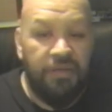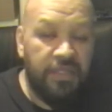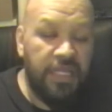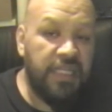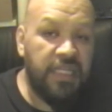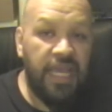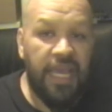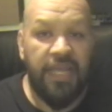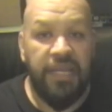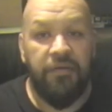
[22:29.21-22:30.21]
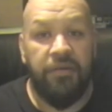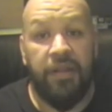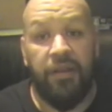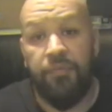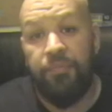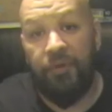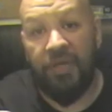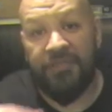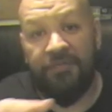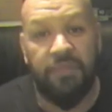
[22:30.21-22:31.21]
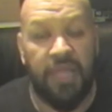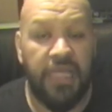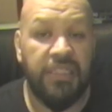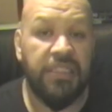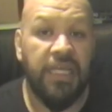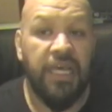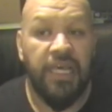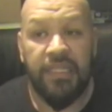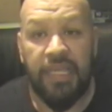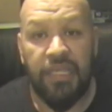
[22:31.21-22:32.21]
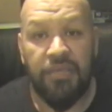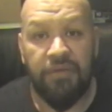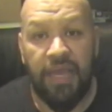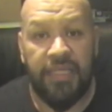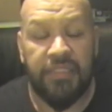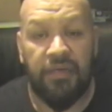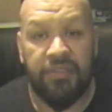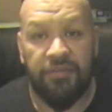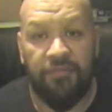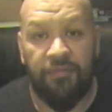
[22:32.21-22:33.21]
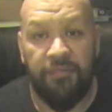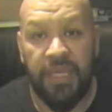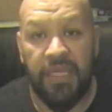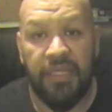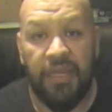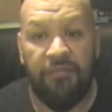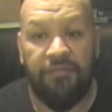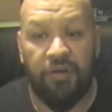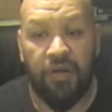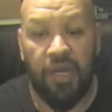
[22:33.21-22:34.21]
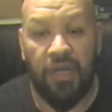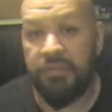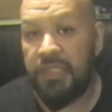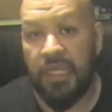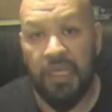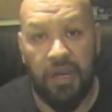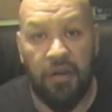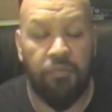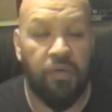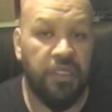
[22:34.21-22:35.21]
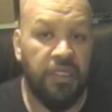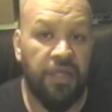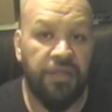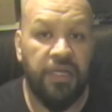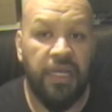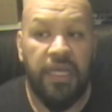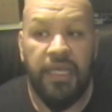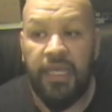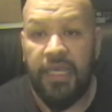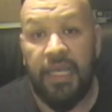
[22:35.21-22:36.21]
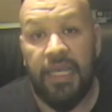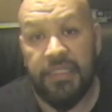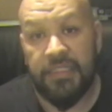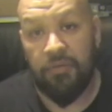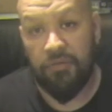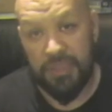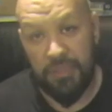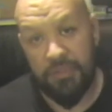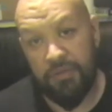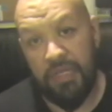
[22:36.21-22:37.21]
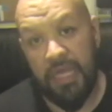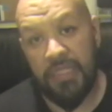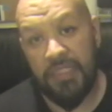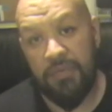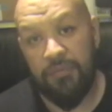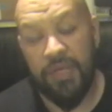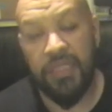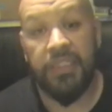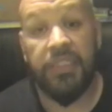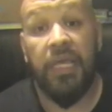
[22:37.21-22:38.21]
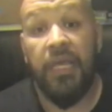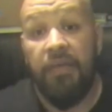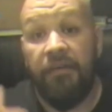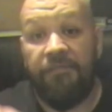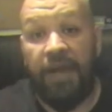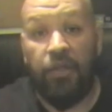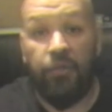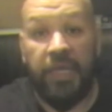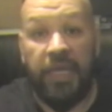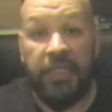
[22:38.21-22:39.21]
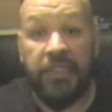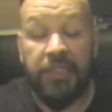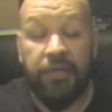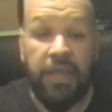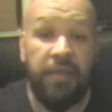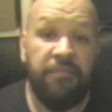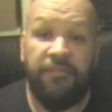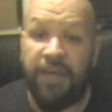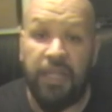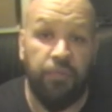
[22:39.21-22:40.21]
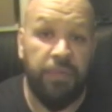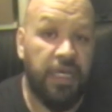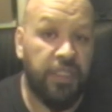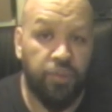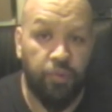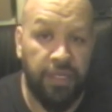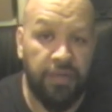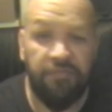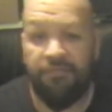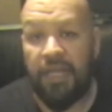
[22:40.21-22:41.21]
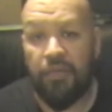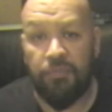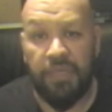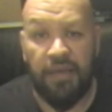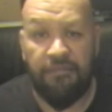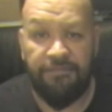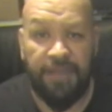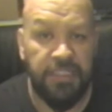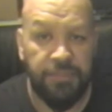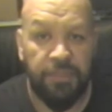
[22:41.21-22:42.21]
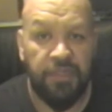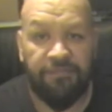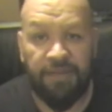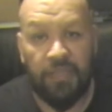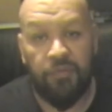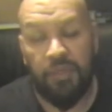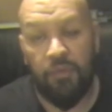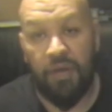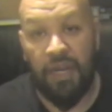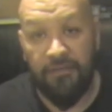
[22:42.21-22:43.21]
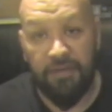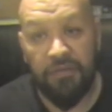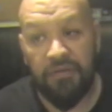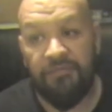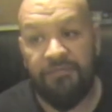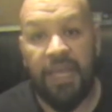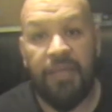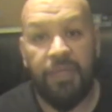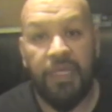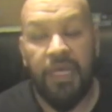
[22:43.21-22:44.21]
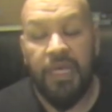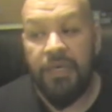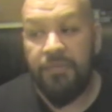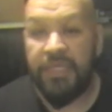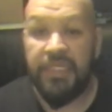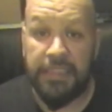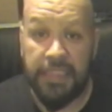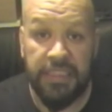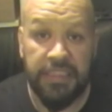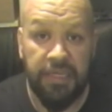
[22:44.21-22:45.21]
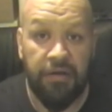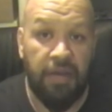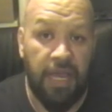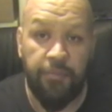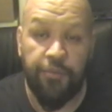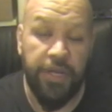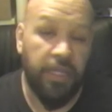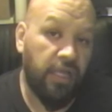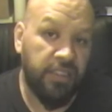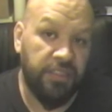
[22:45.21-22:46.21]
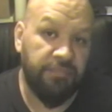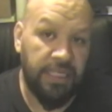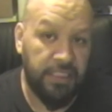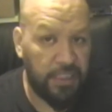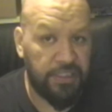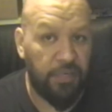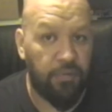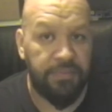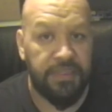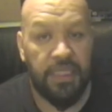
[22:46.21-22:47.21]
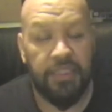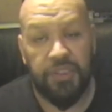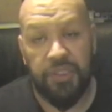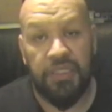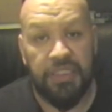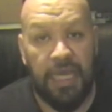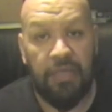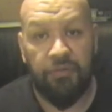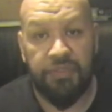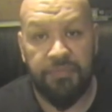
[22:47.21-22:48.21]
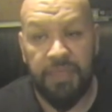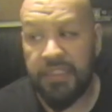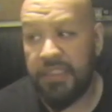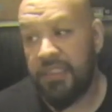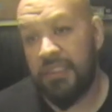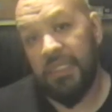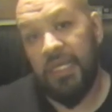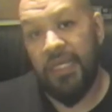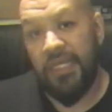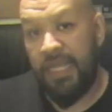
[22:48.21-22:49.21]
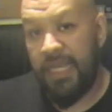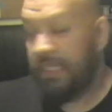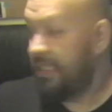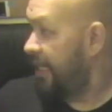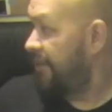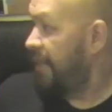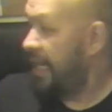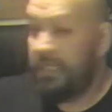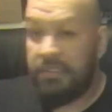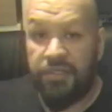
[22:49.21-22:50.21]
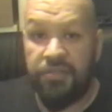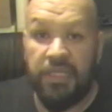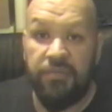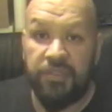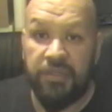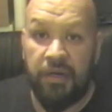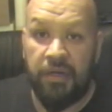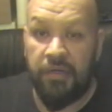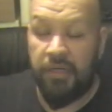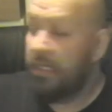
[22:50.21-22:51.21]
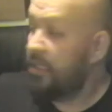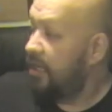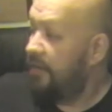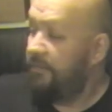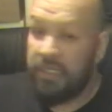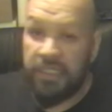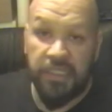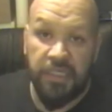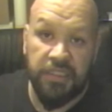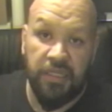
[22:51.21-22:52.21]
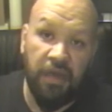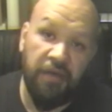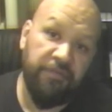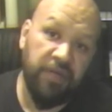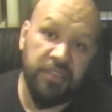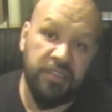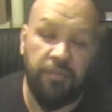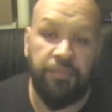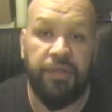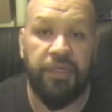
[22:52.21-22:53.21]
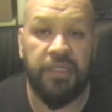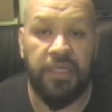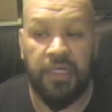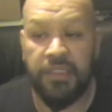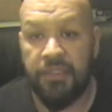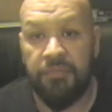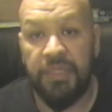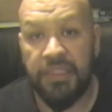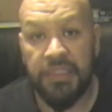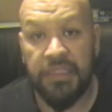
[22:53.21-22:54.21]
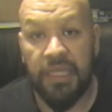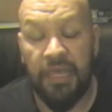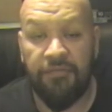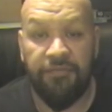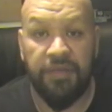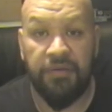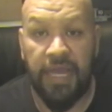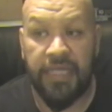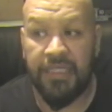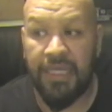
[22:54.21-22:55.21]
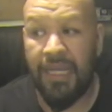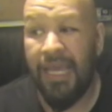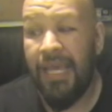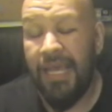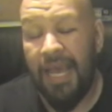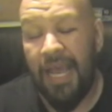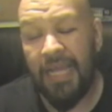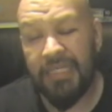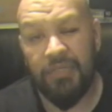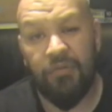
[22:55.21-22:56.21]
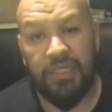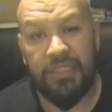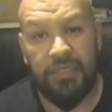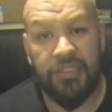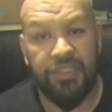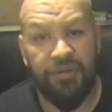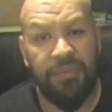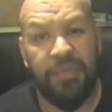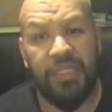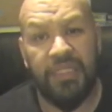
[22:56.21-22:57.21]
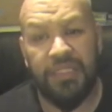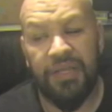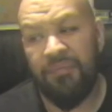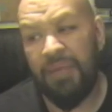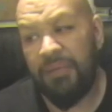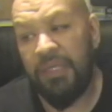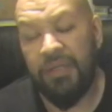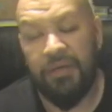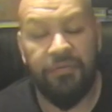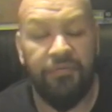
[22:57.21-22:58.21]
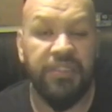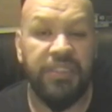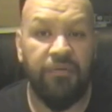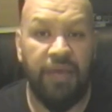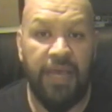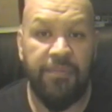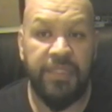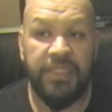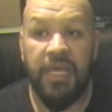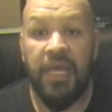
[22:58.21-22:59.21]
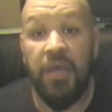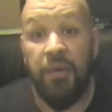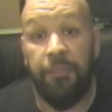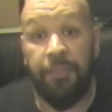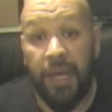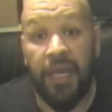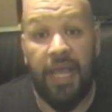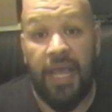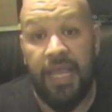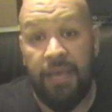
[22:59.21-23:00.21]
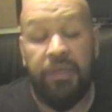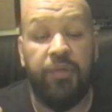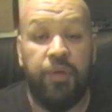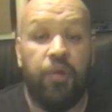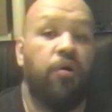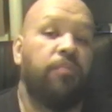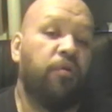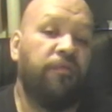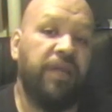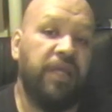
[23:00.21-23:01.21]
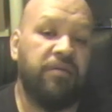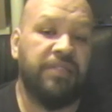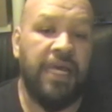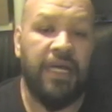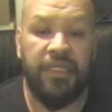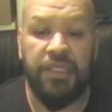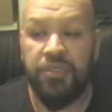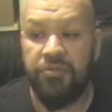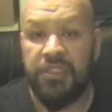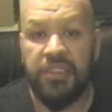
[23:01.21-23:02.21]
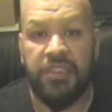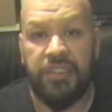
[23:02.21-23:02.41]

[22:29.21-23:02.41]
lending a hand here and there. The boys from Laced, thank you guys also for being there, for taking care of one another. And like I said, we'll see what 2018 brings us. Follow me on Instagram, follow me on Twitter, follow me on Facebook, follow me wherever you can find me, because this year I'm relaunching my DJ website so you can download some mixes. Like I said, my turntables are uncovered and dusted off. We're going to start putting some mixes together for you guys again. I actually want to start streaming this year. Maybe, you know, we'll see what happens. But I am going to record more videos. I'm going to use this